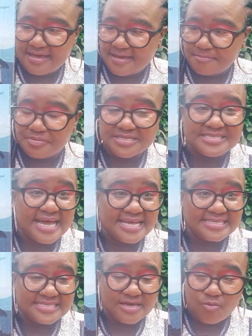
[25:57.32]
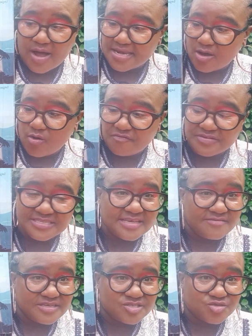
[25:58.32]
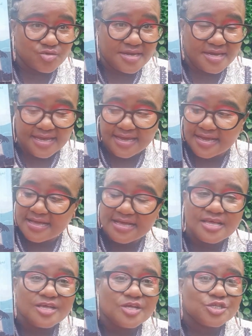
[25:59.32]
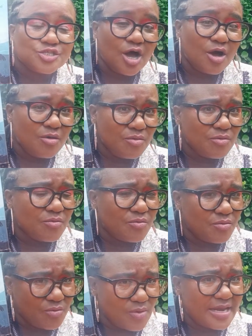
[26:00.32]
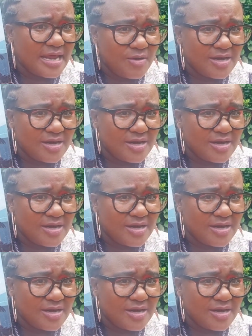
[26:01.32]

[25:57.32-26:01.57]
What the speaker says: besides the 1 year of in-service training. So when I was